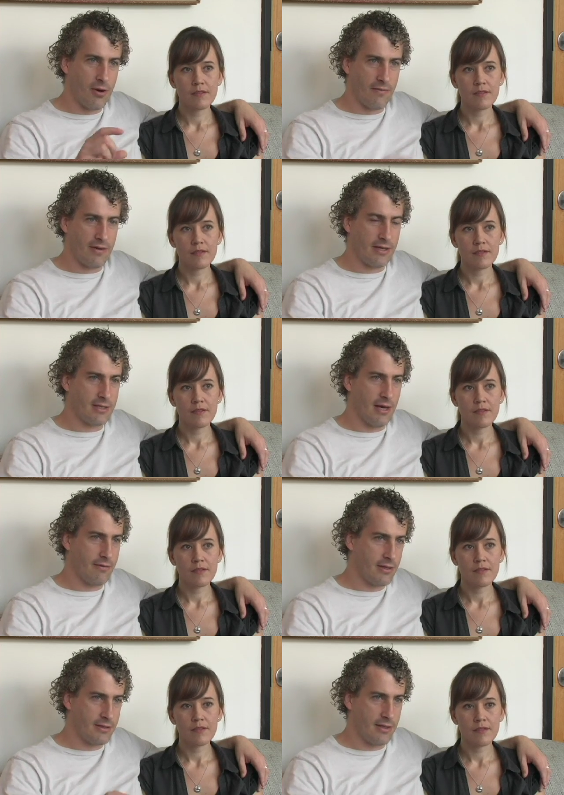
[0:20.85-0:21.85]
Speaker 1: part of the
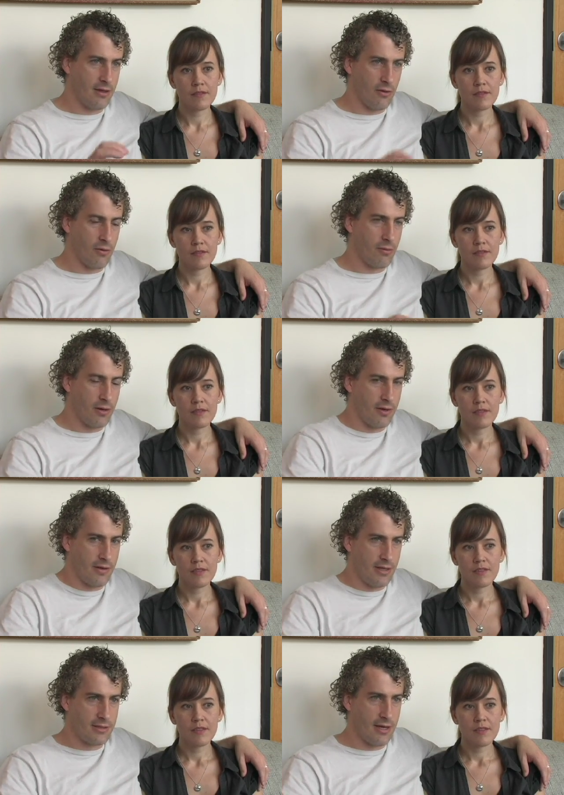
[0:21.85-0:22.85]
esophagus and the lower part of
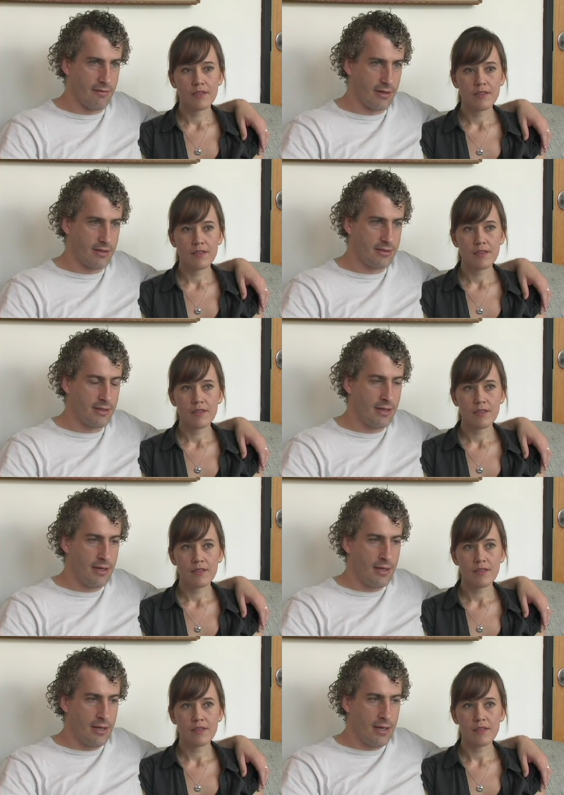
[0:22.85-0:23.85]
the esophagus,
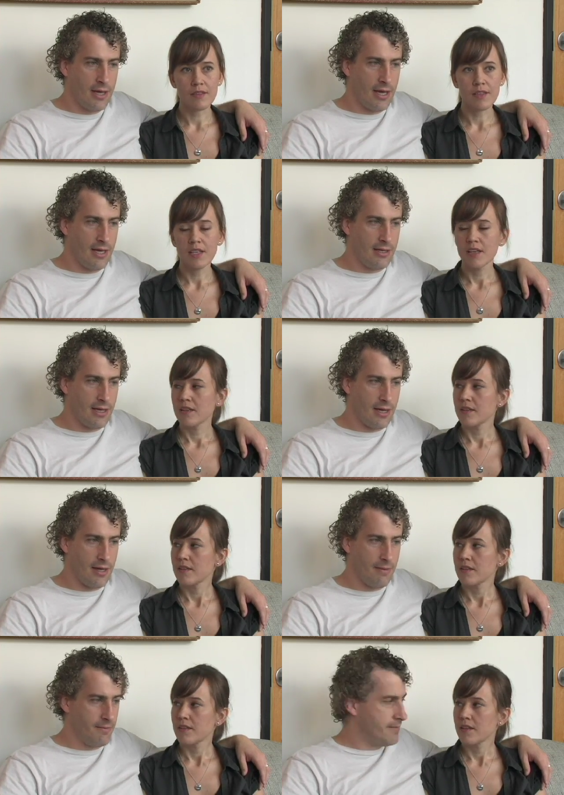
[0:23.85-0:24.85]
and
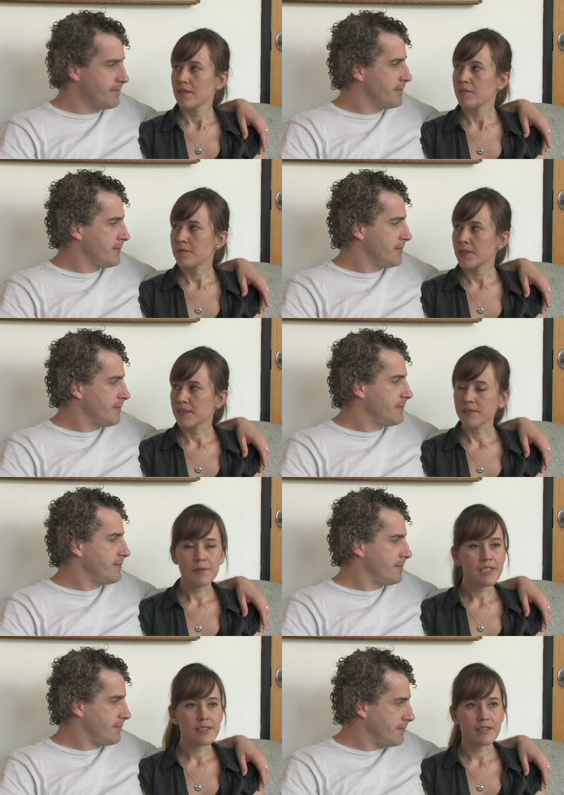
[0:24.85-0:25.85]
um,
Speaker 2: oh, well, and
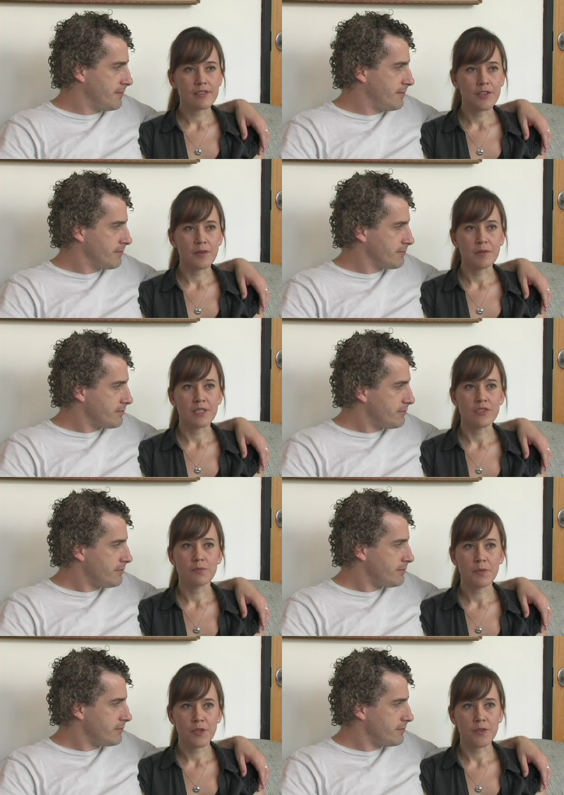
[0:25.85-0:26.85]
we didn't know it was
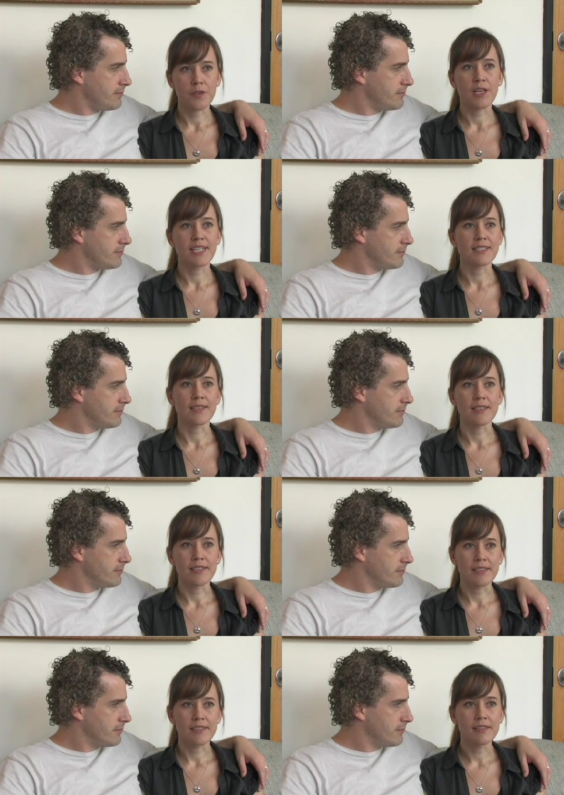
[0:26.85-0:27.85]
pure
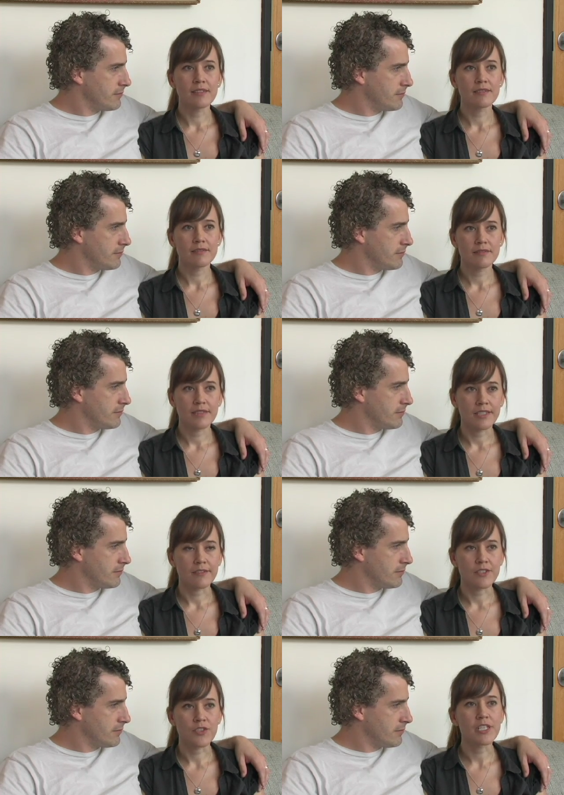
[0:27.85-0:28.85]
isolated, you know,
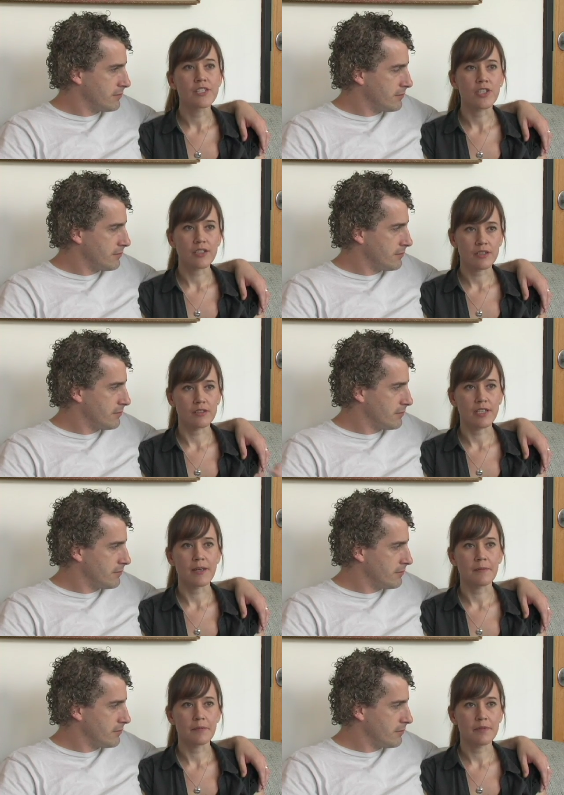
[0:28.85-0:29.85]
atresia, long gap